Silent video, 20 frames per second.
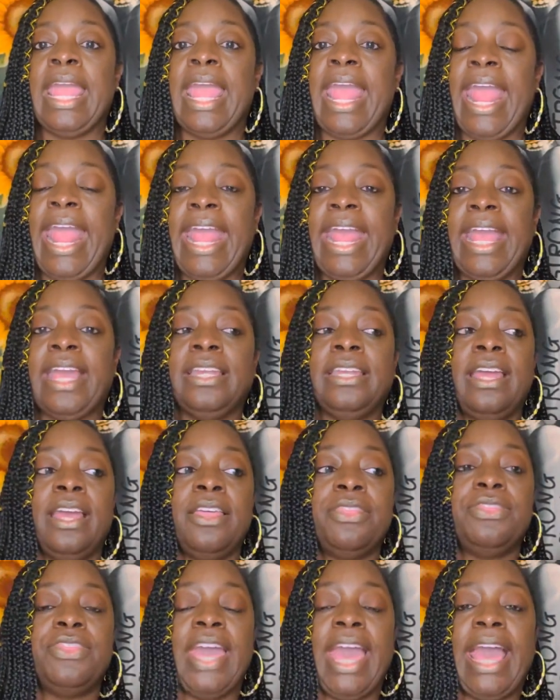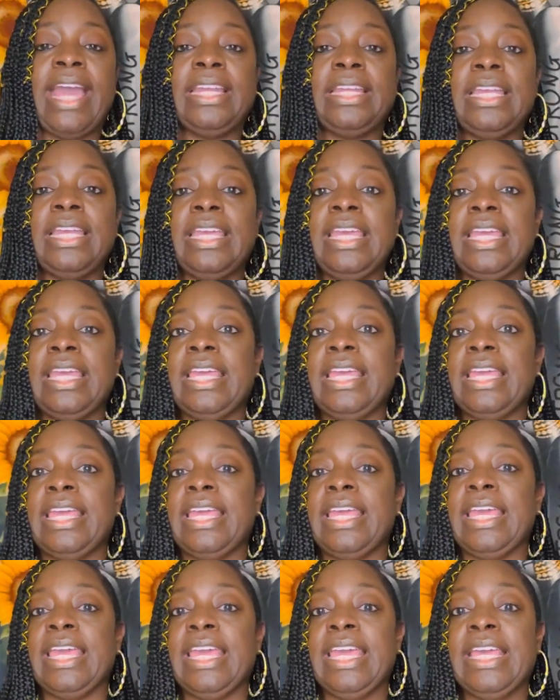And that
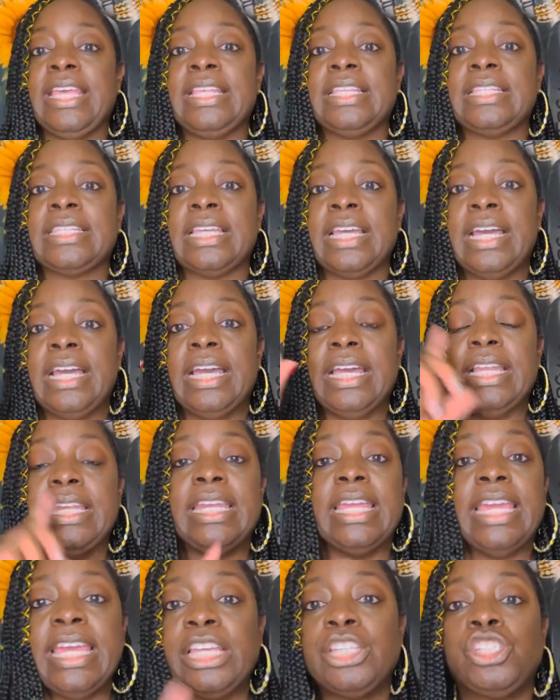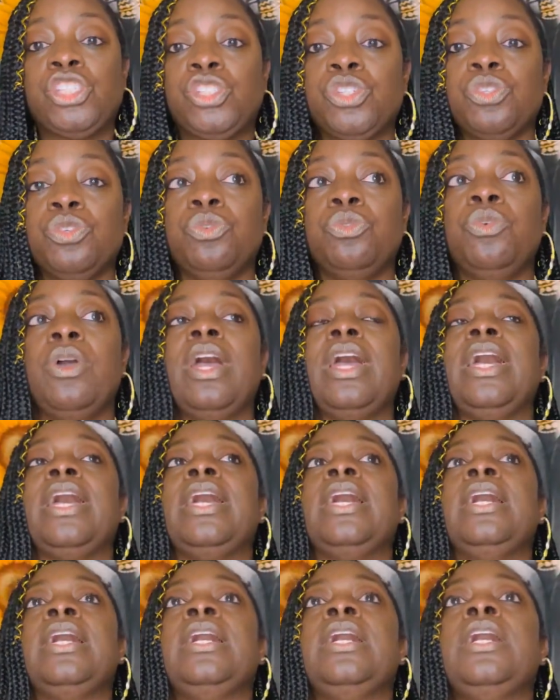is an issue
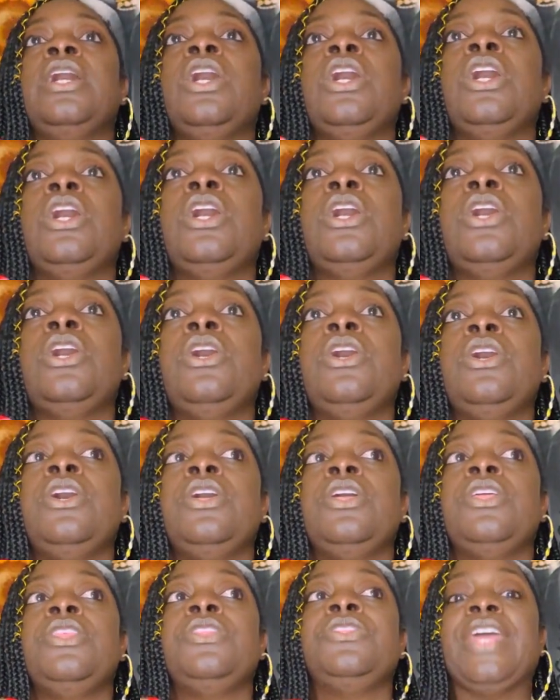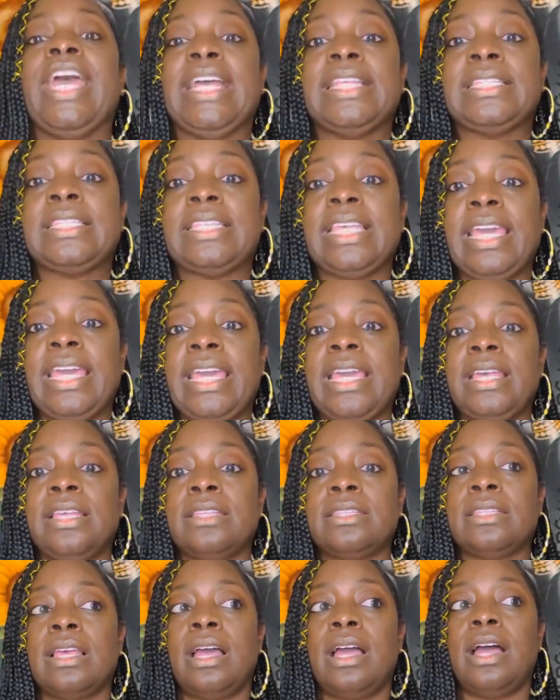that
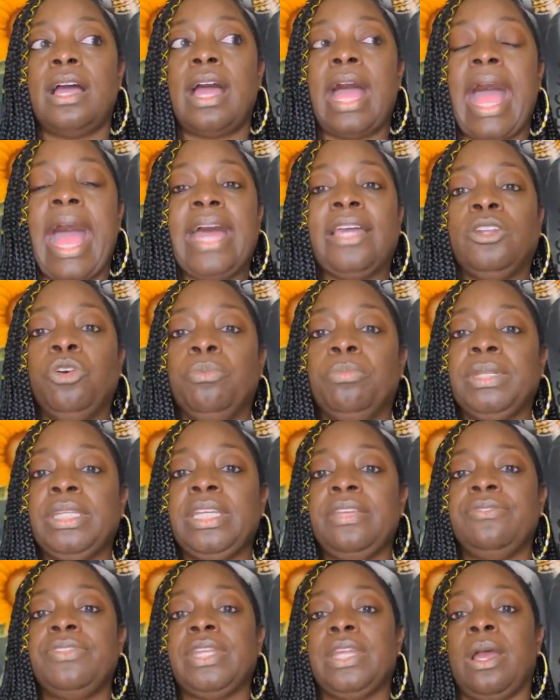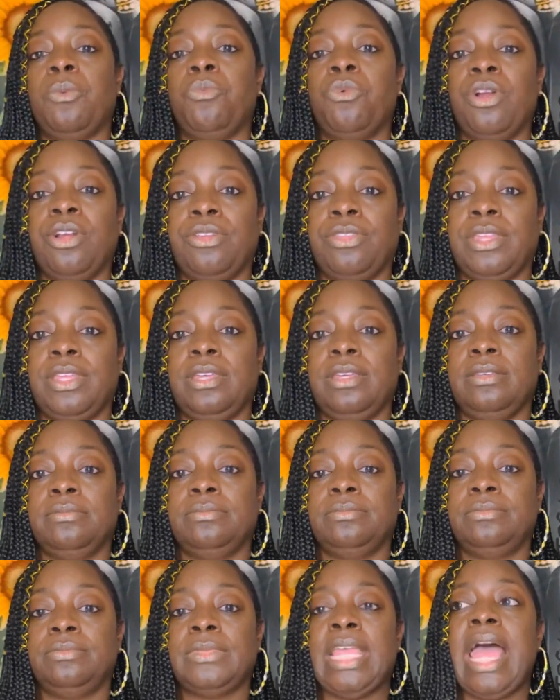says, I don't believe that I'm worthy.
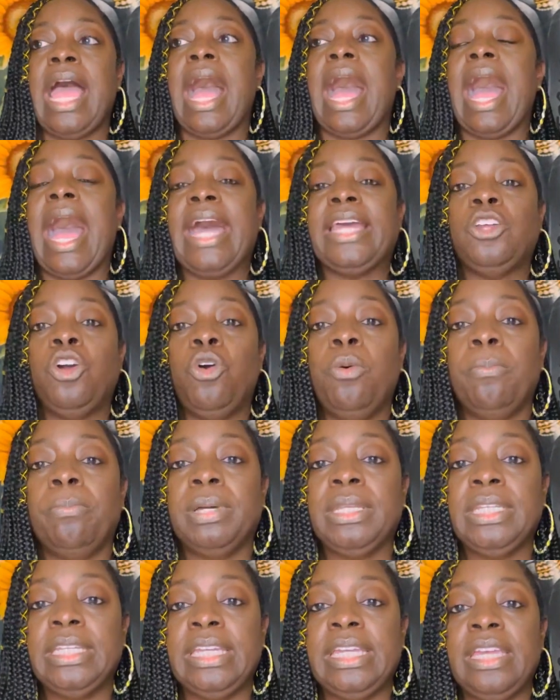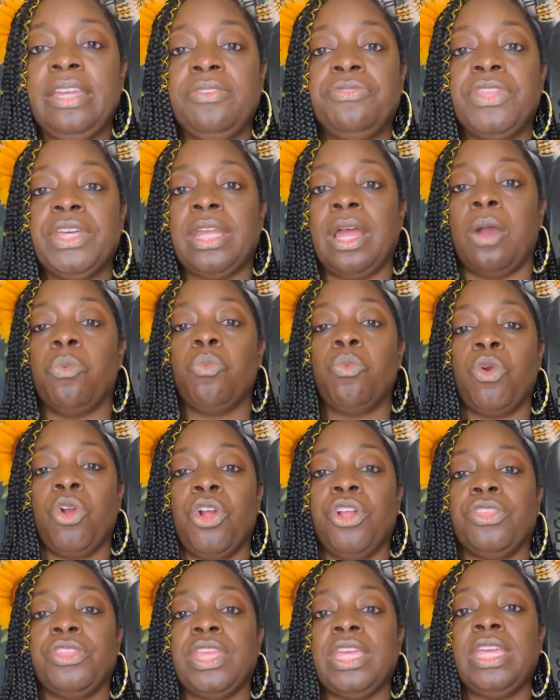I don't believe that I'm
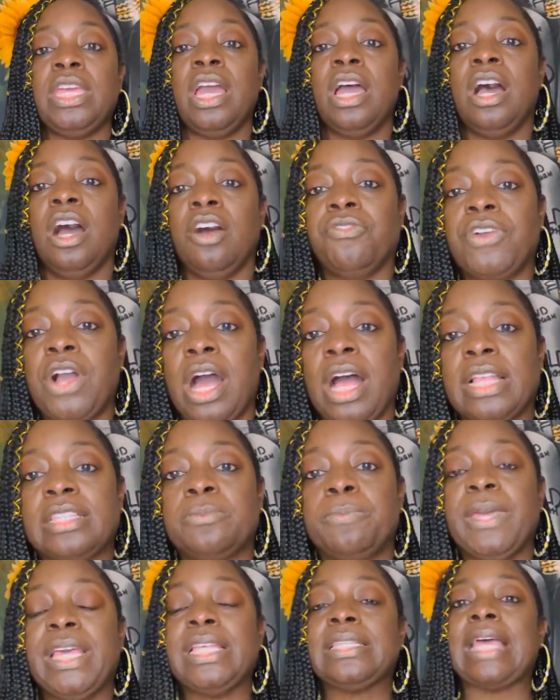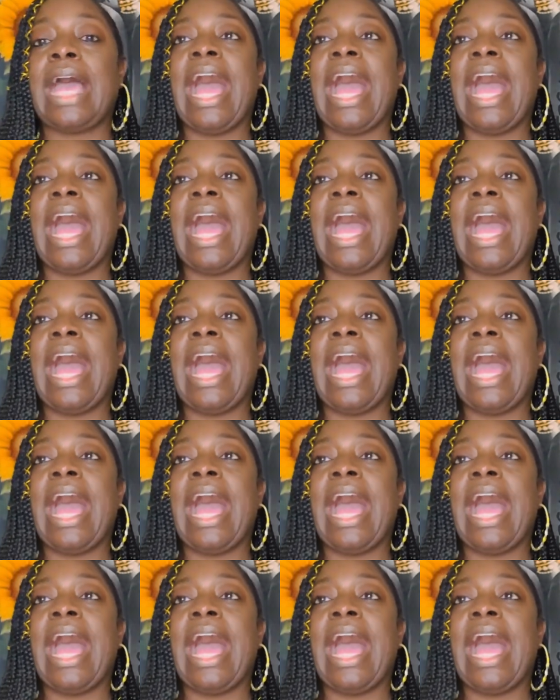worthy of God's best.